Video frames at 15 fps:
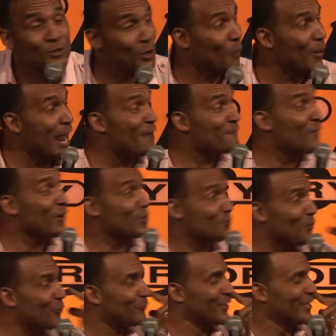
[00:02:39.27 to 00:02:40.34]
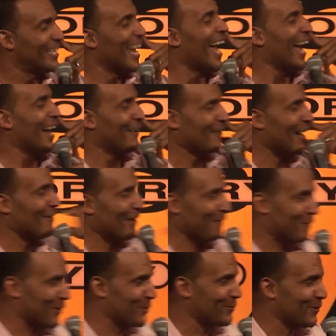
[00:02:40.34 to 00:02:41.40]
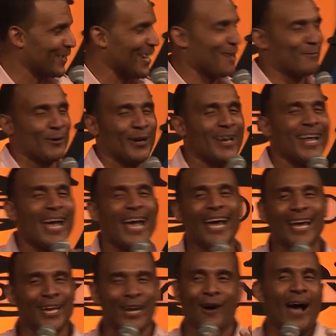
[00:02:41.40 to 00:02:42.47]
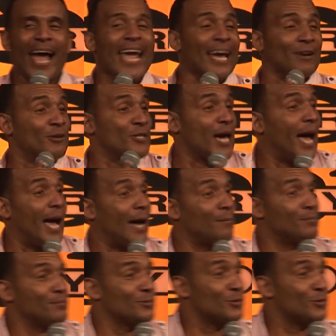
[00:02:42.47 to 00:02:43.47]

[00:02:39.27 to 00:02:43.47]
so when I first moved to town, right, when I first moved to the neighborhood, you know, I got no job.